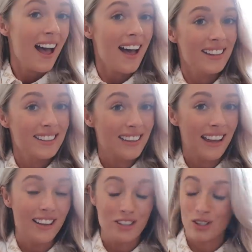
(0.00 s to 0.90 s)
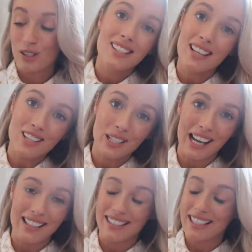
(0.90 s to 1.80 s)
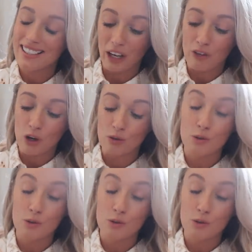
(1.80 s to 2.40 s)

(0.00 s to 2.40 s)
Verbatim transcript: and they are just such classics that I've got